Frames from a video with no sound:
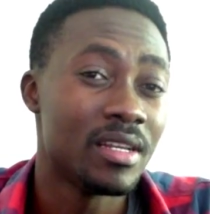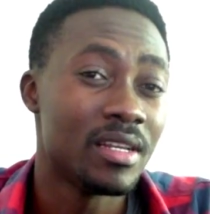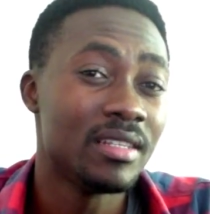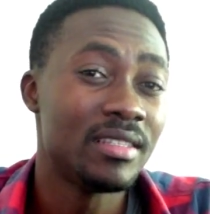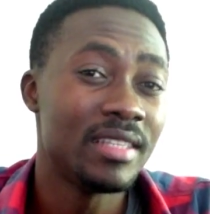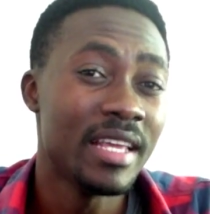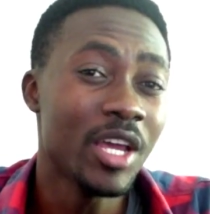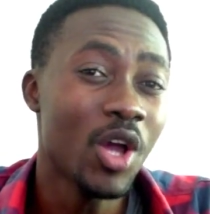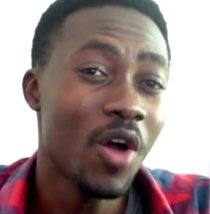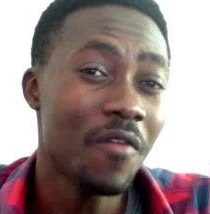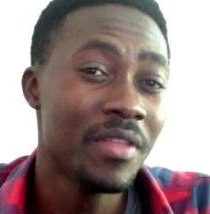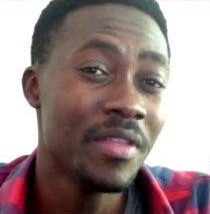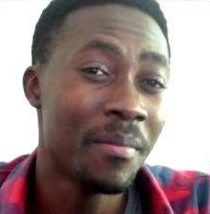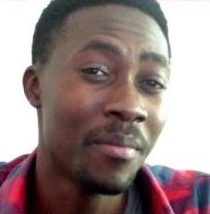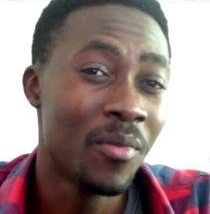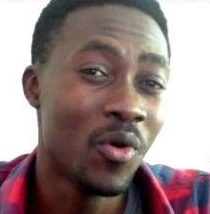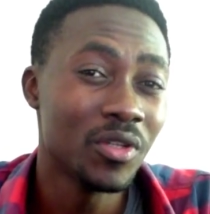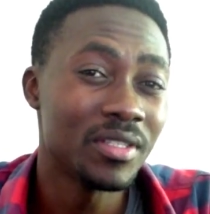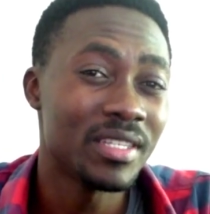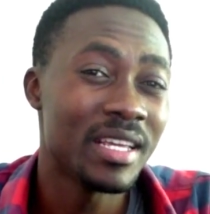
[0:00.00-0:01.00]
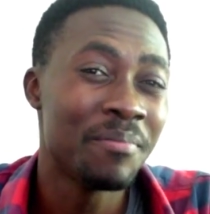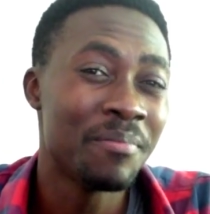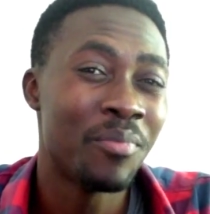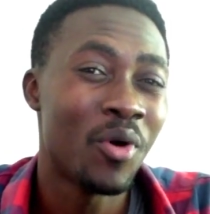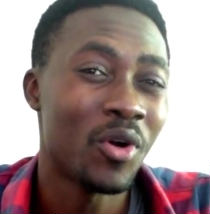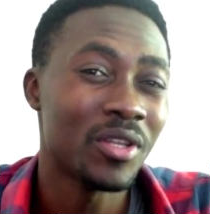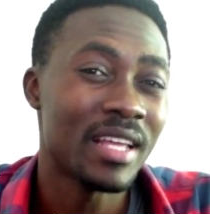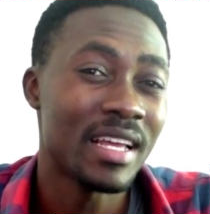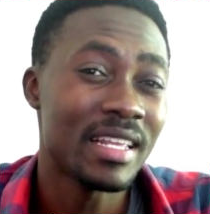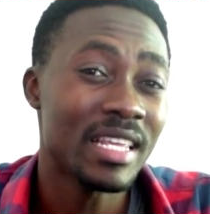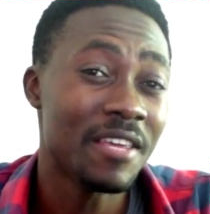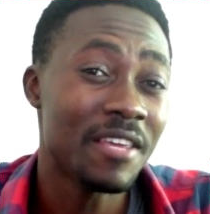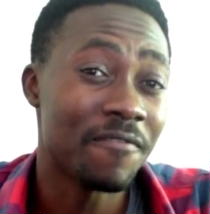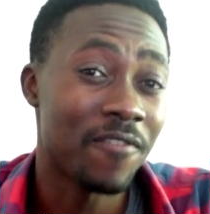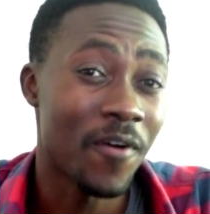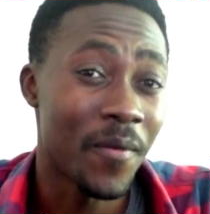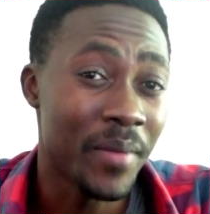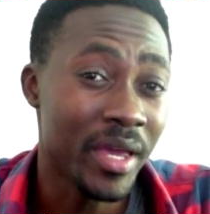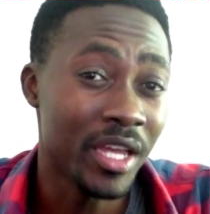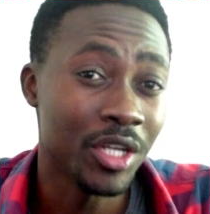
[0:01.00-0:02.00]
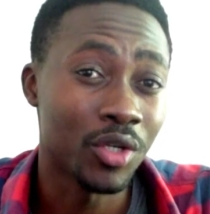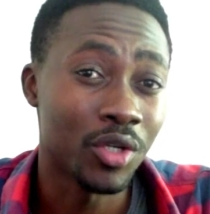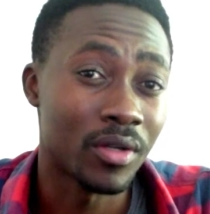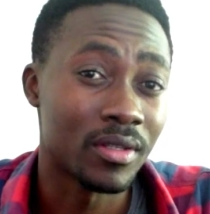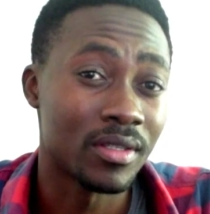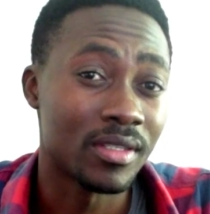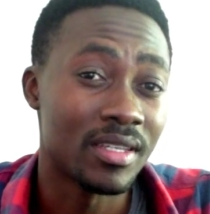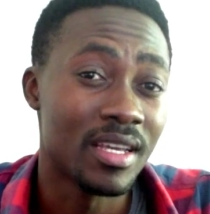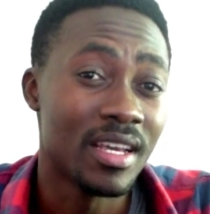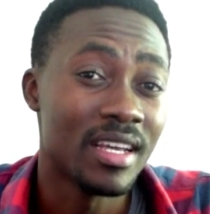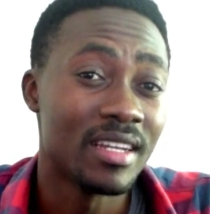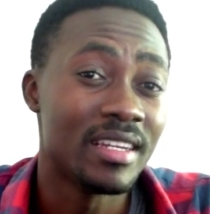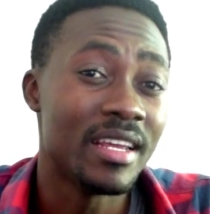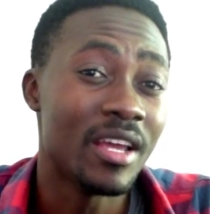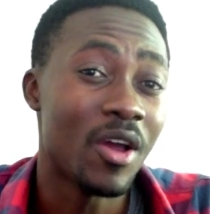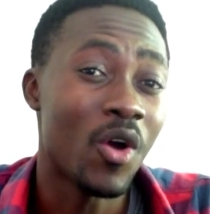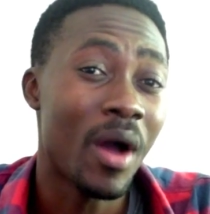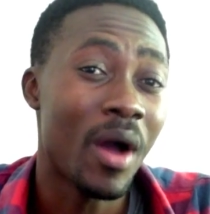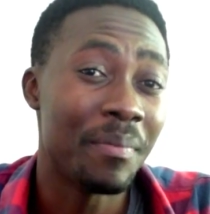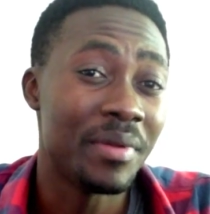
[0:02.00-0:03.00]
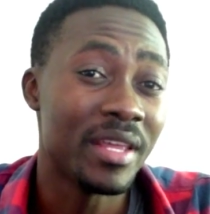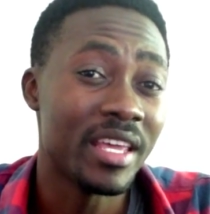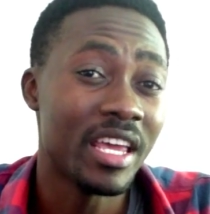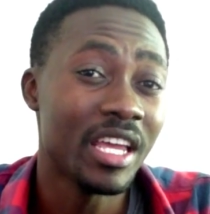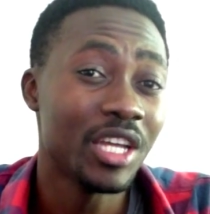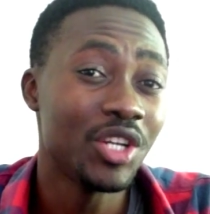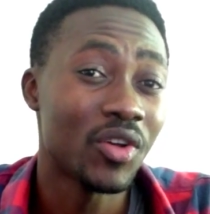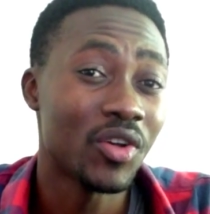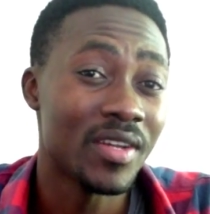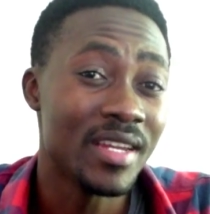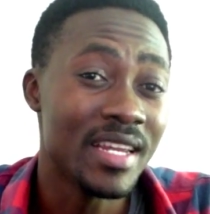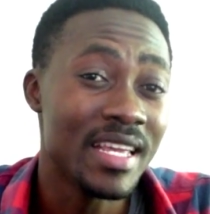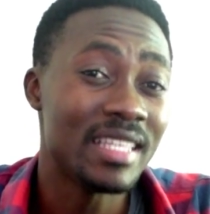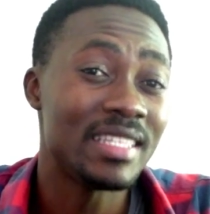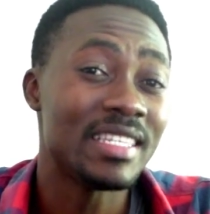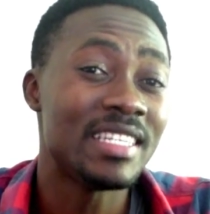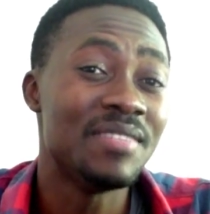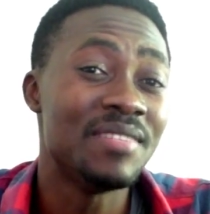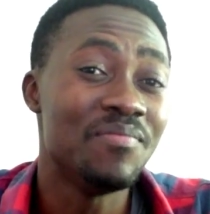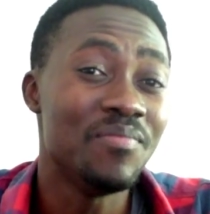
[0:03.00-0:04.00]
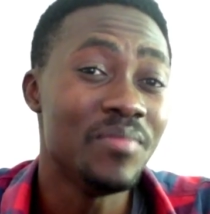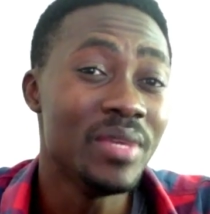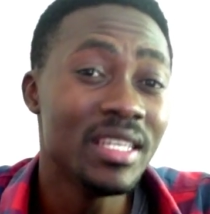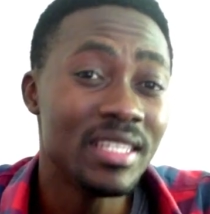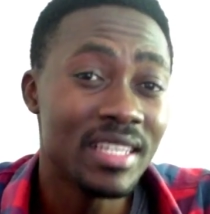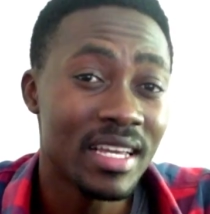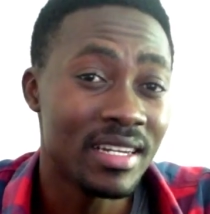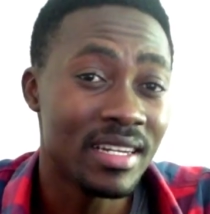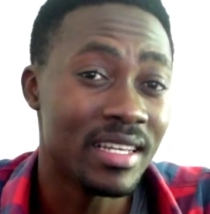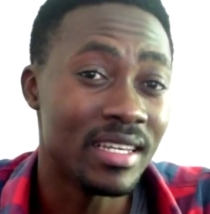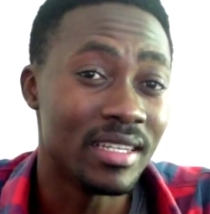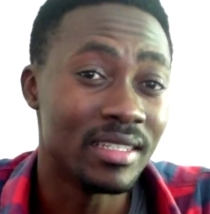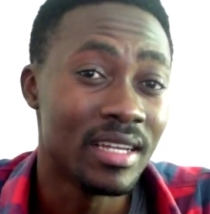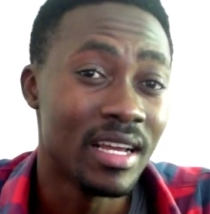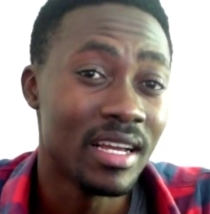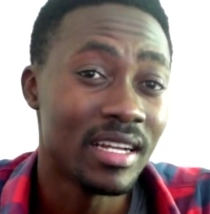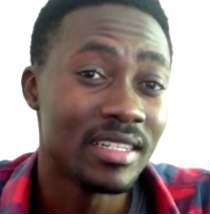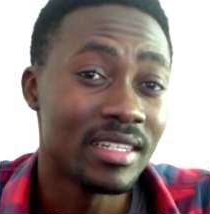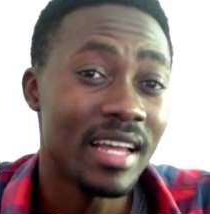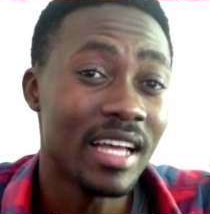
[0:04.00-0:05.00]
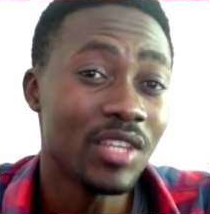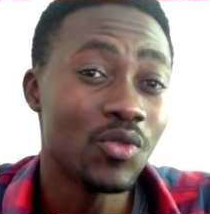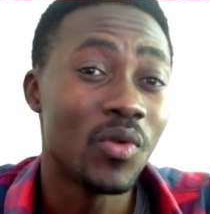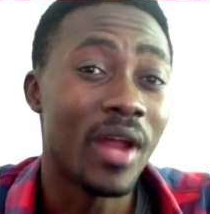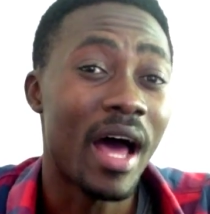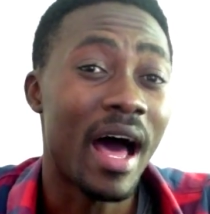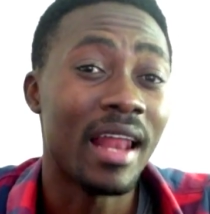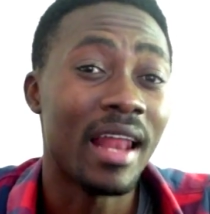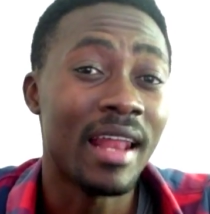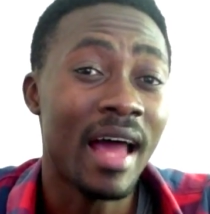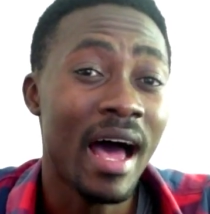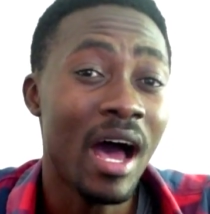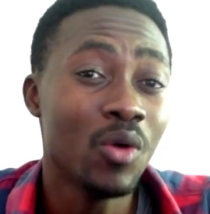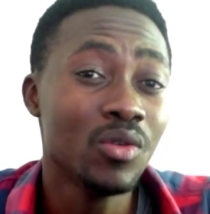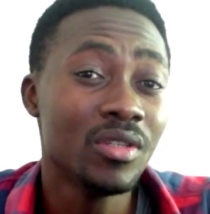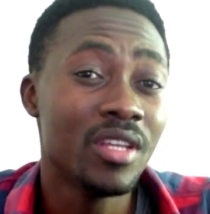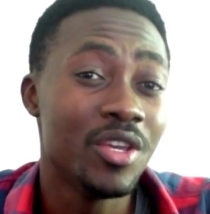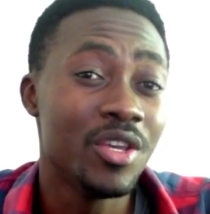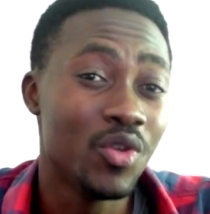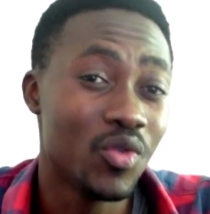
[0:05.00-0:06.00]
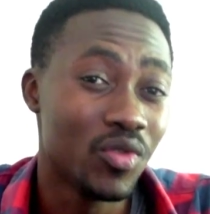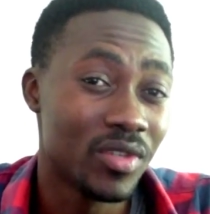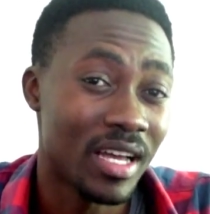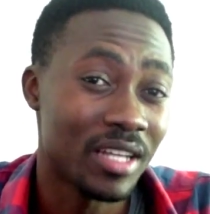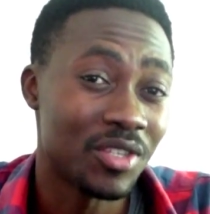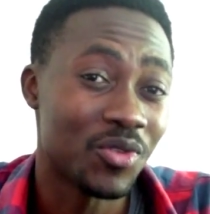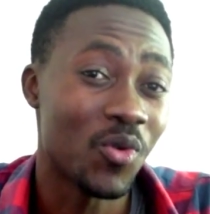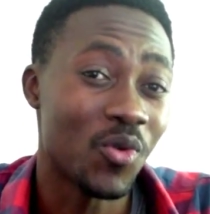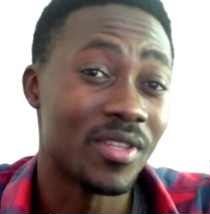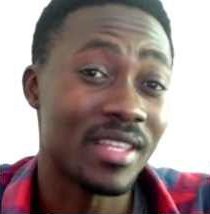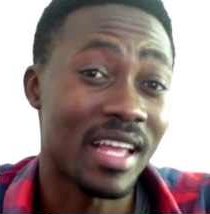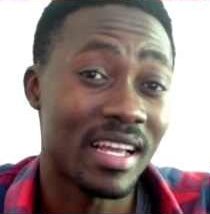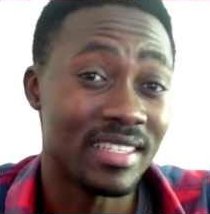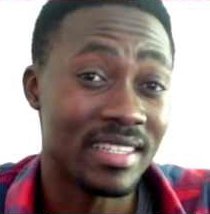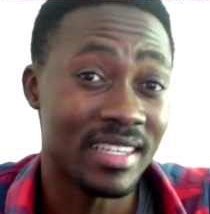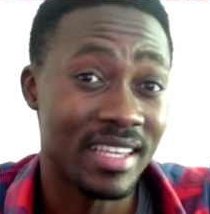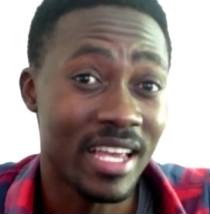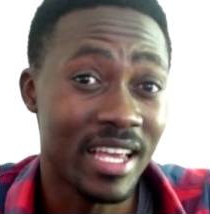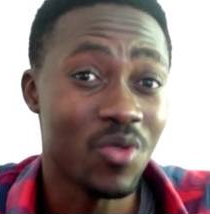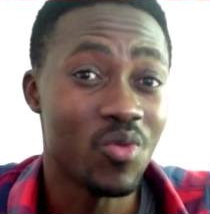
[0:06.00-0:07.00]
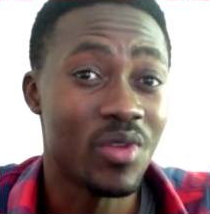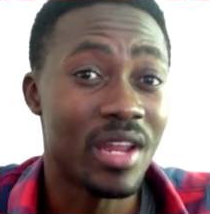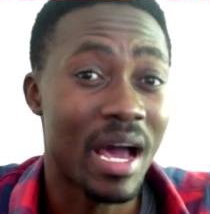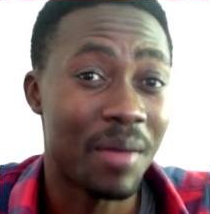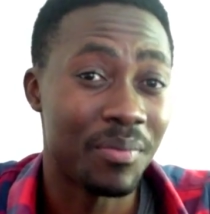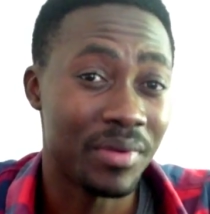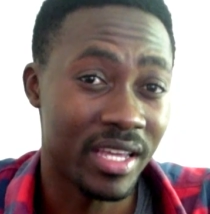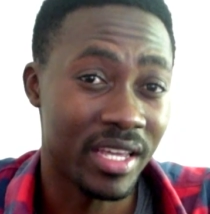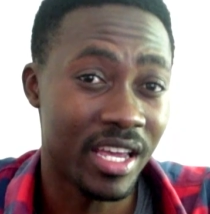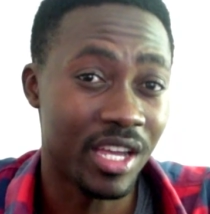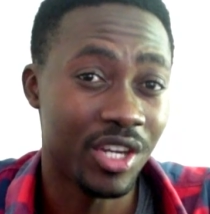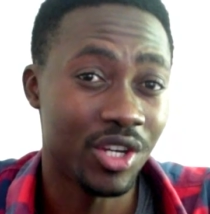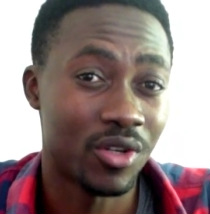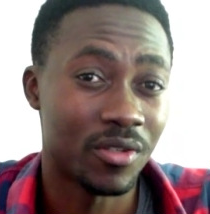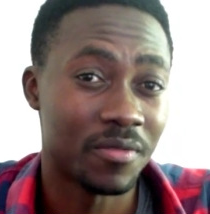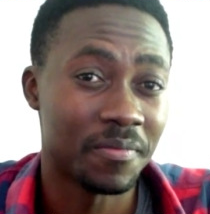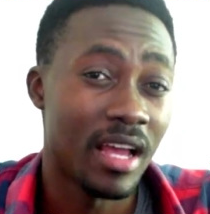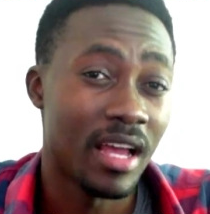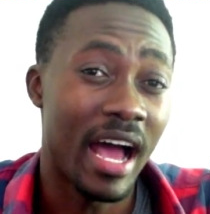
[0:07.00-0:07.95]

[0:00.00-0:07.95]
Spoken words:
Think of the most important information the application needs immediately that will allow the user to authenticate with the application,